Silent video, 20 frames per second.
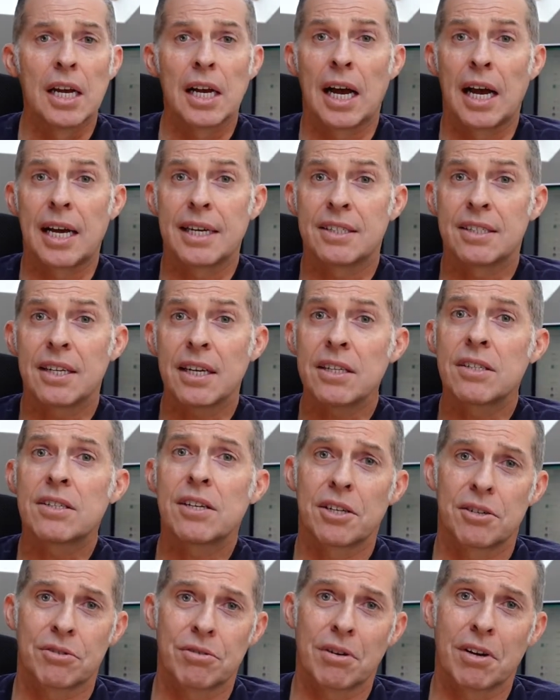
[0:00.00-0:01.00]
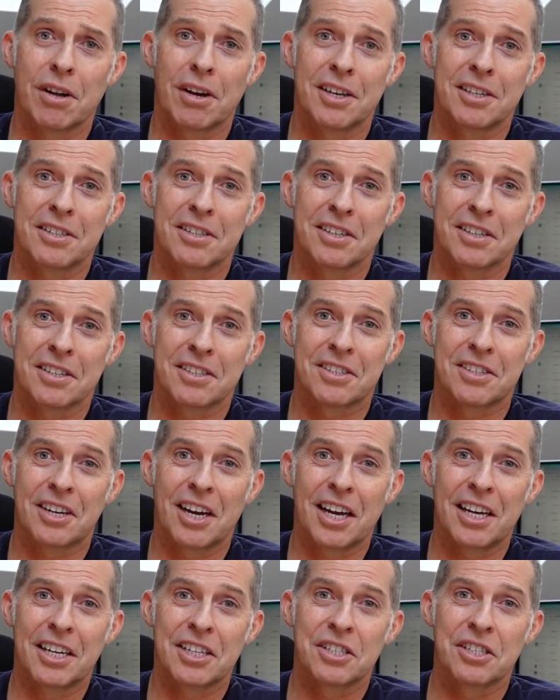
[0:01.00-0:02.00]
A decentralized
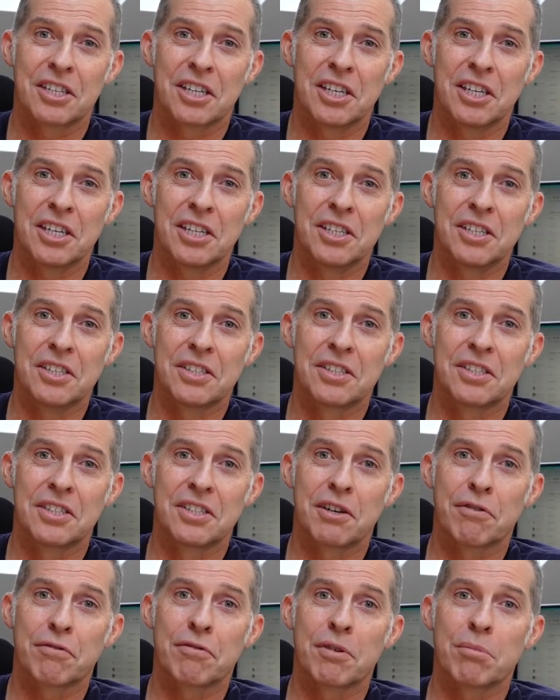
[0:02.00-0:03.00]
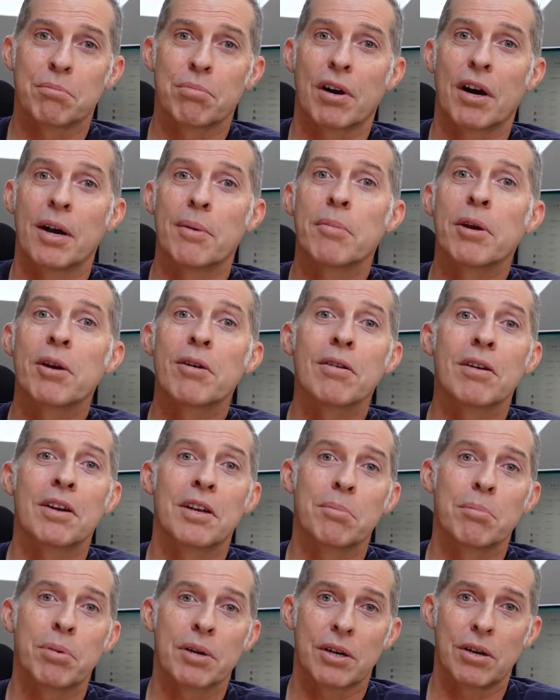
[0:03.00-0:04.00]
exchange is different primarily
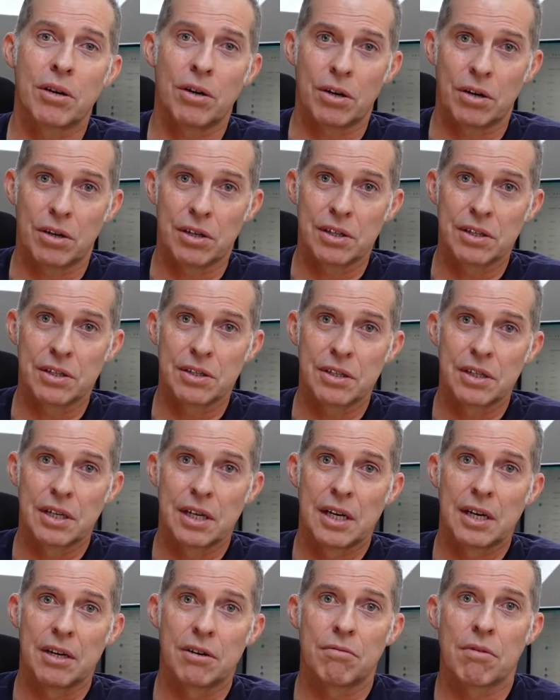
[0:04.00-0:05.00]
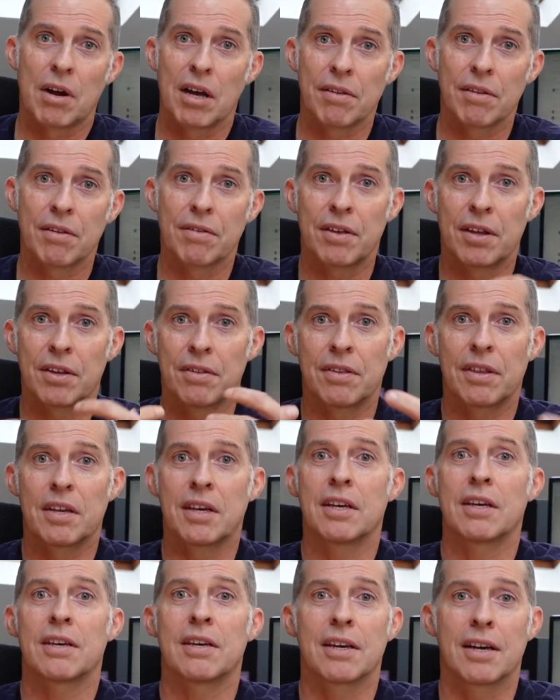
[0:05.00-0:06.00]
because rather than
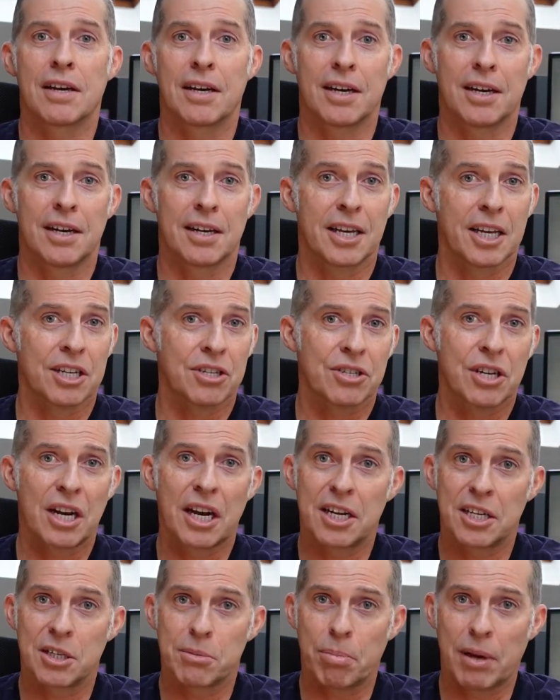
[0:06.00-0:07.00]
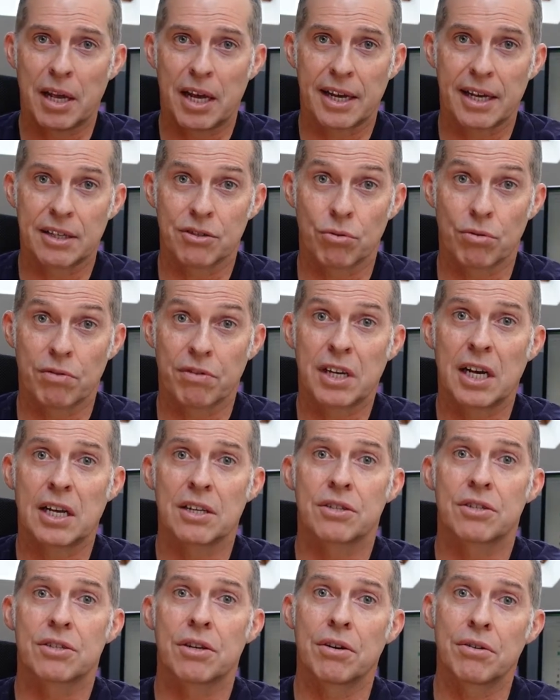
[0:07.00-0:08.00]
the exchange playing a sort of
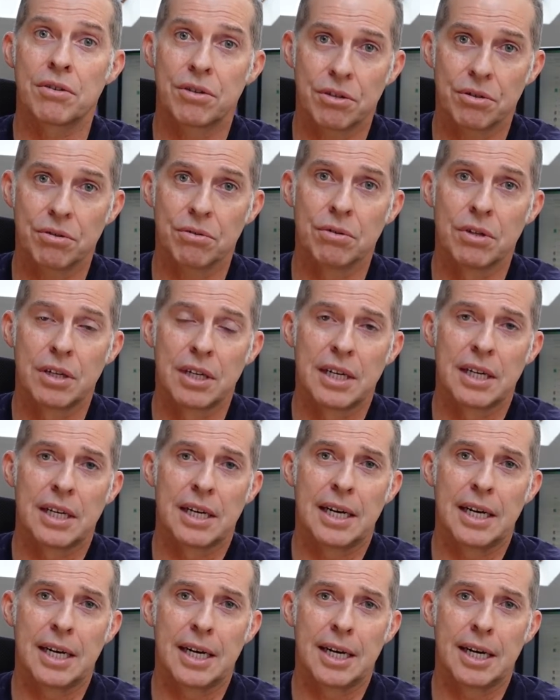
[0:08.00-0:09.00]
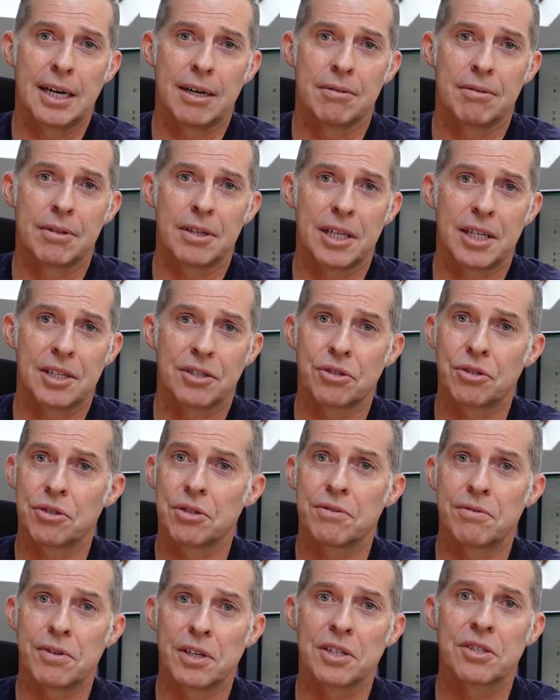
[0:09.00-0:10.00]
custodial
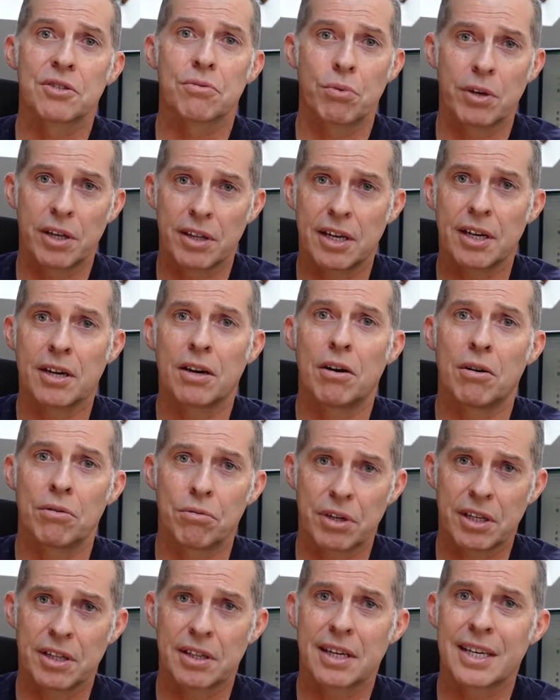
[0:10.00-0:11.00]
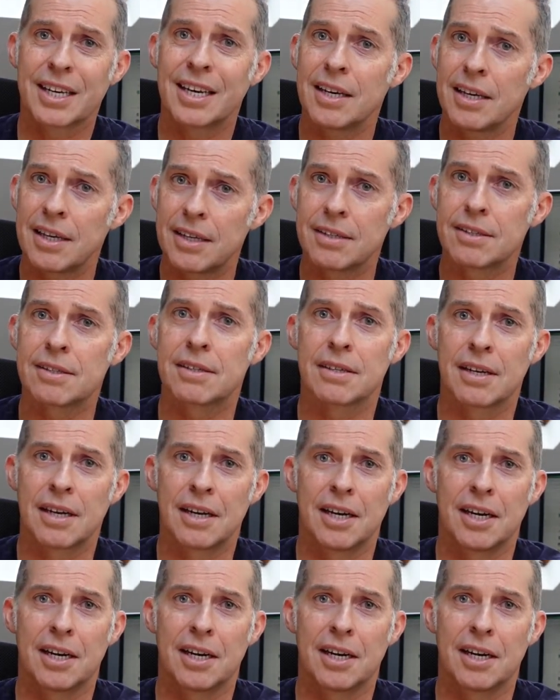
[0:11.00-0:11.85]
service where they're holding the keys